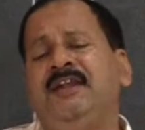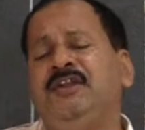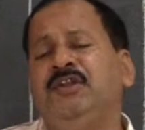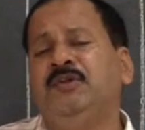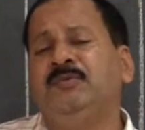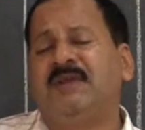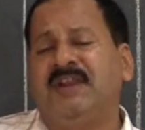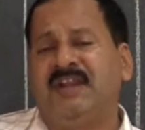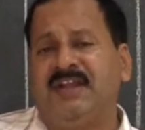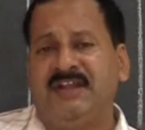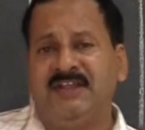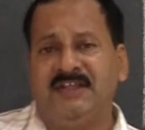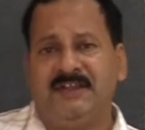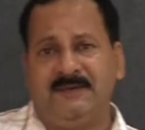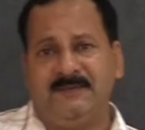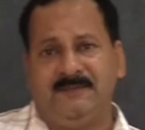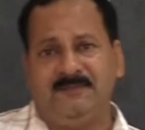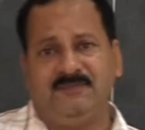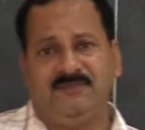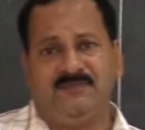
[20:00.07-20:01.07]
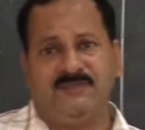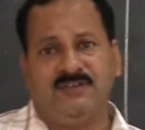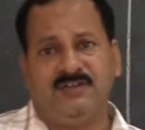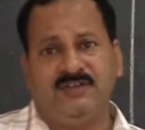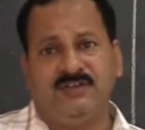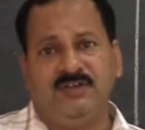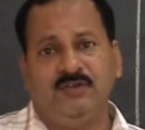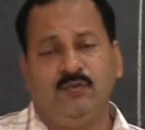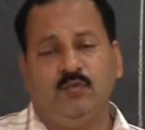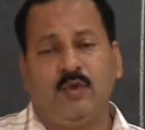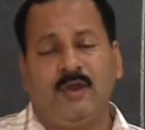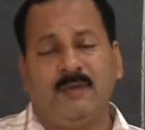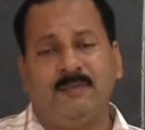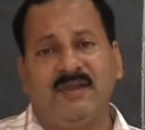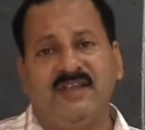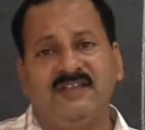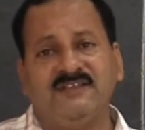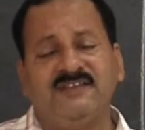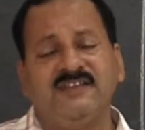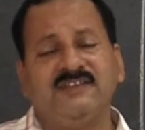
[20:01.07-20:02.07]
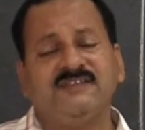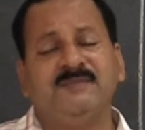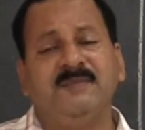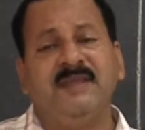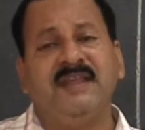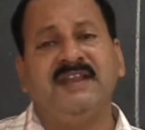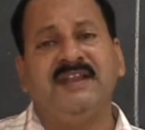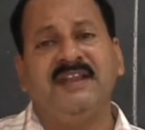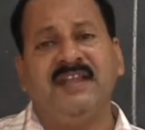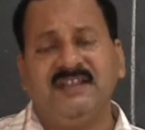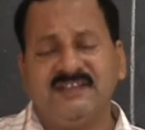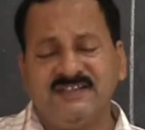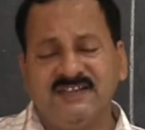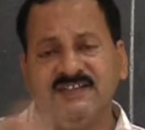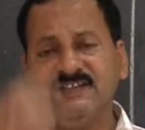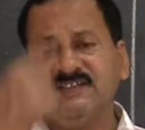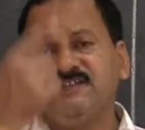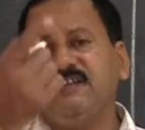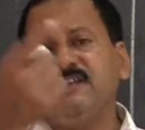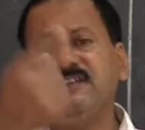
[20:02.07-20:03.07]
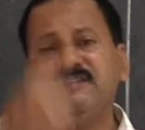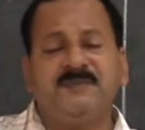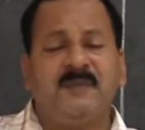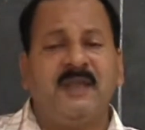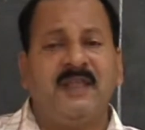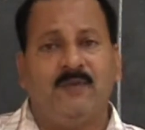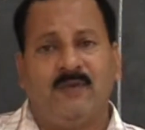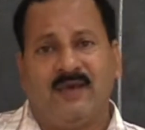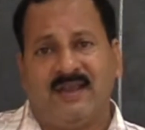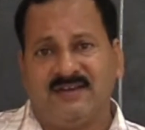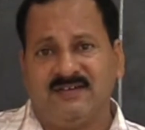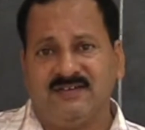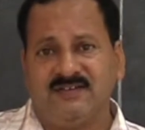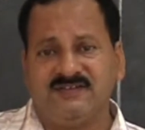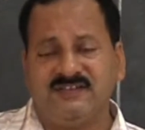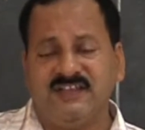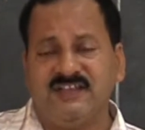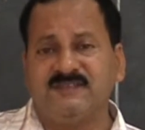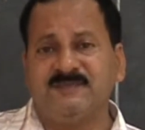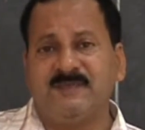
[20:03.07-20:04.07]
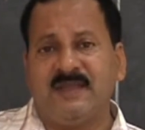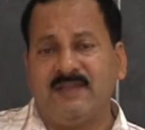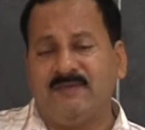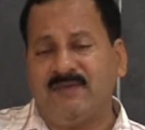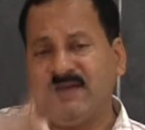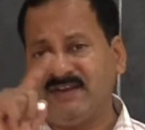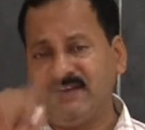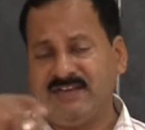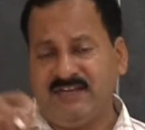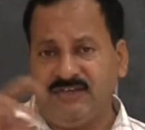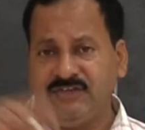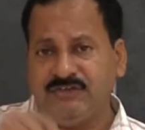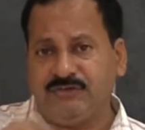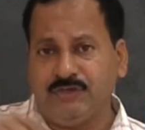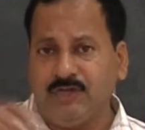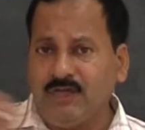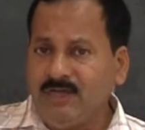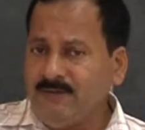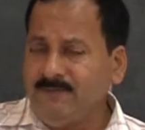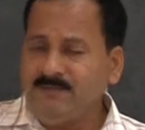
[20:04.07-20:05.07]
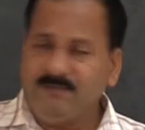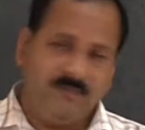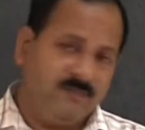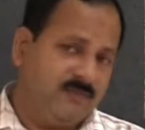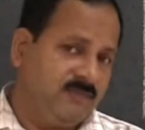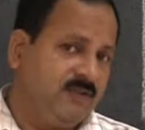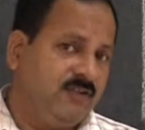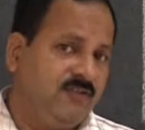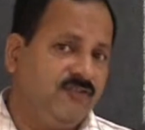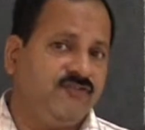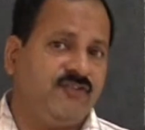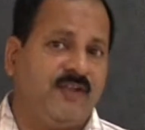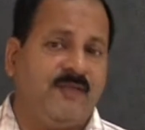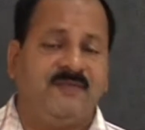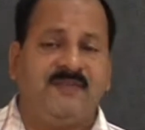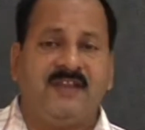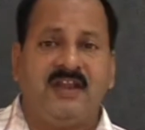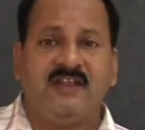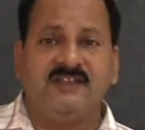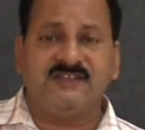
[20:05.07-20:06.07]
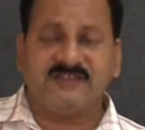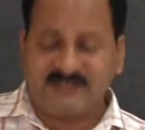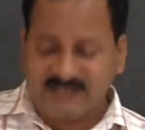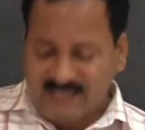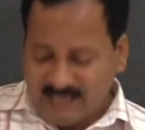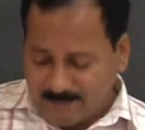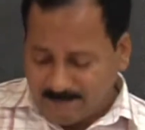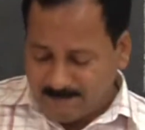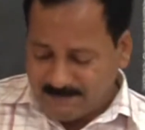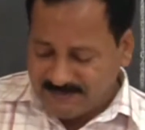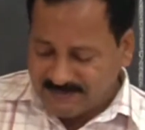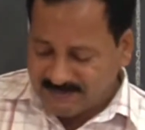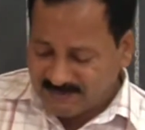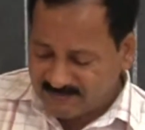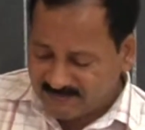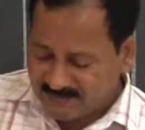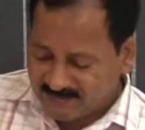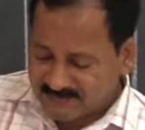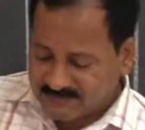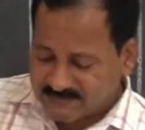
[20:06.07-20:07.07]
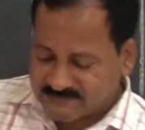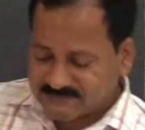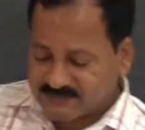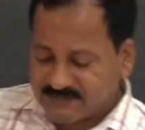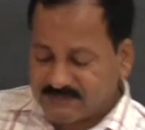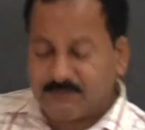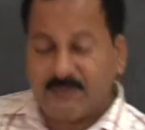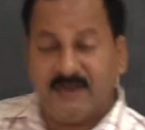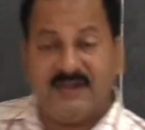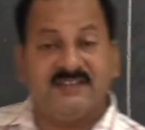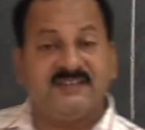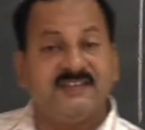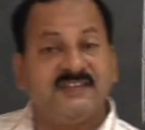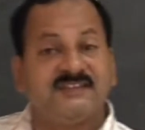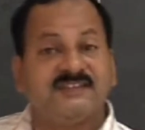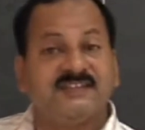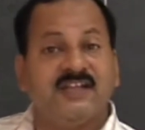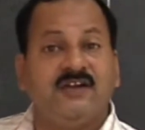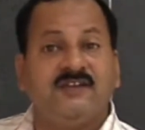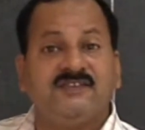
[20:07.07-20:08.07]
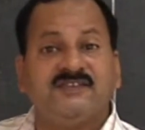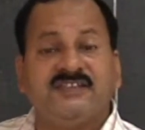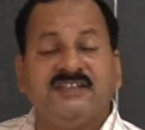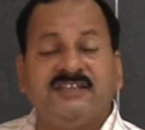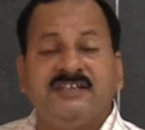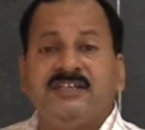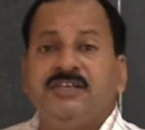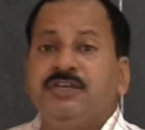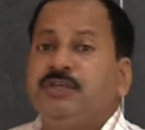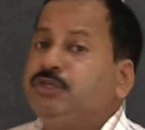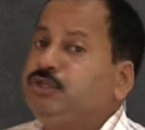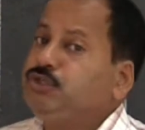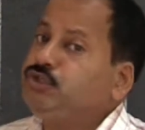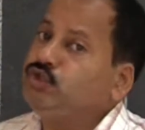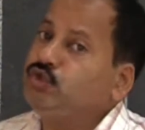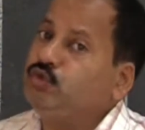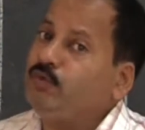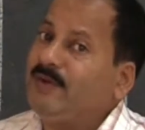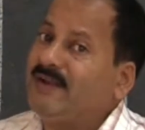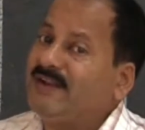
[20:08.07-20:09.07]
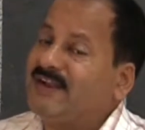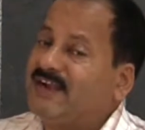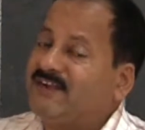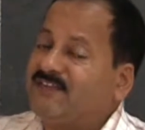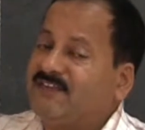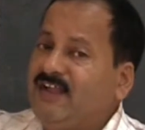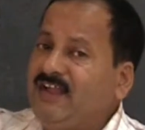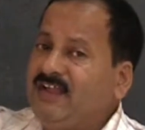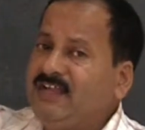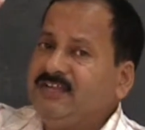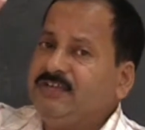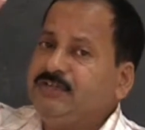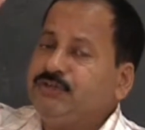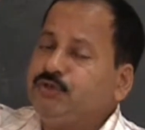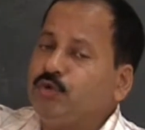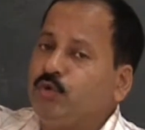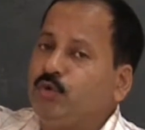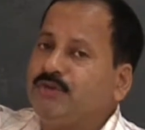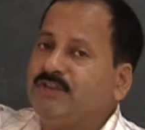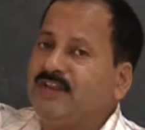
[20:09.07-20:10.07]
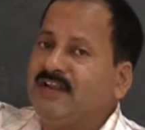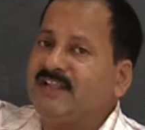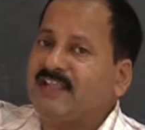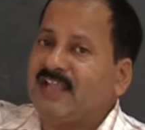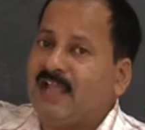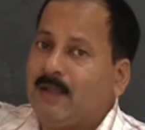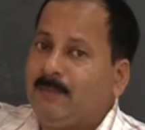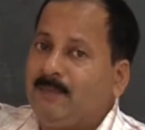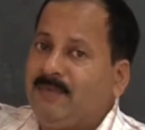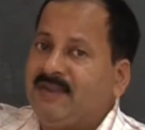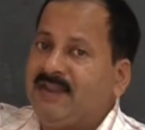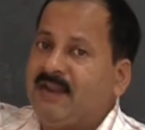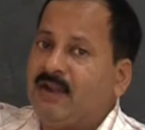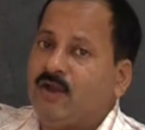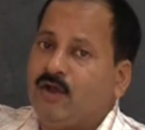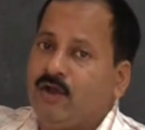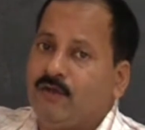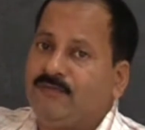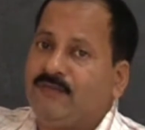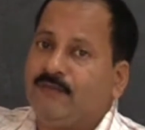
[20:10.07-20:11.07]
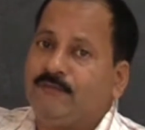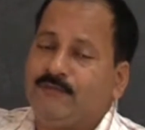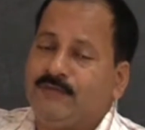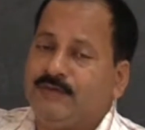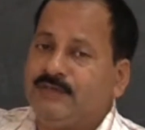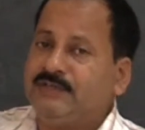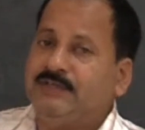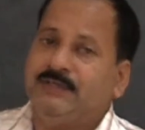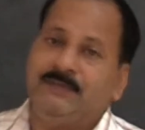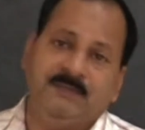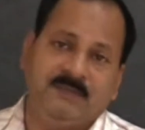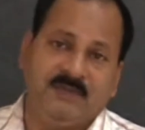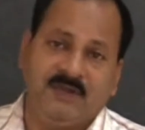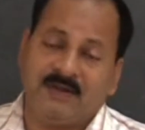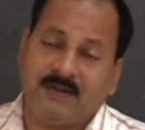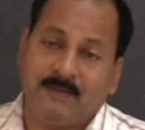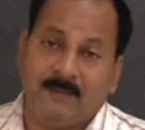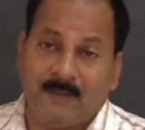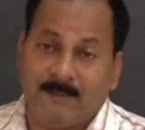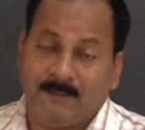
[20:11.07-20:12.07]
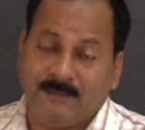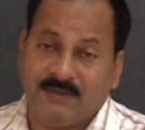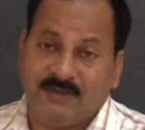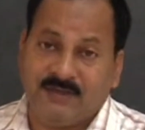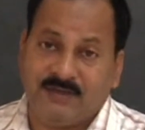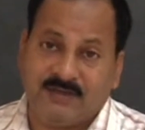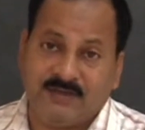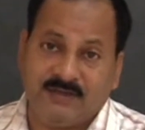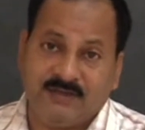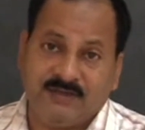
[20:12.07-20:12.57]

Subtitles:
numerator. 1 by 6, make it as 6 by 1. 6 by 1 into Chandra's capital, that is 26,000. You will get the total capital of the firm. Remember.